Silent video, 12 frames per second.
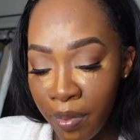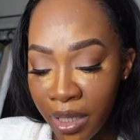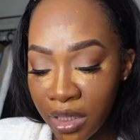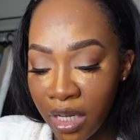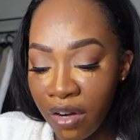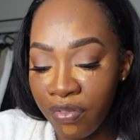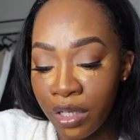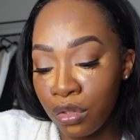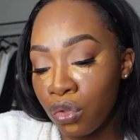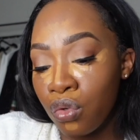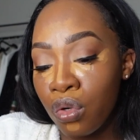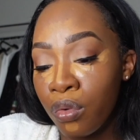because she got to finish
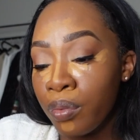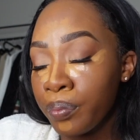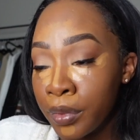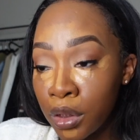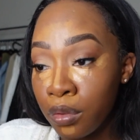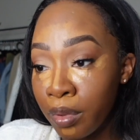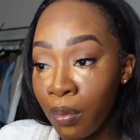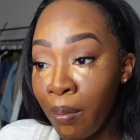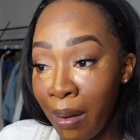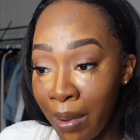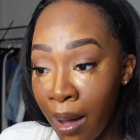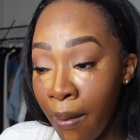school and she'll be with
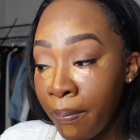my mom.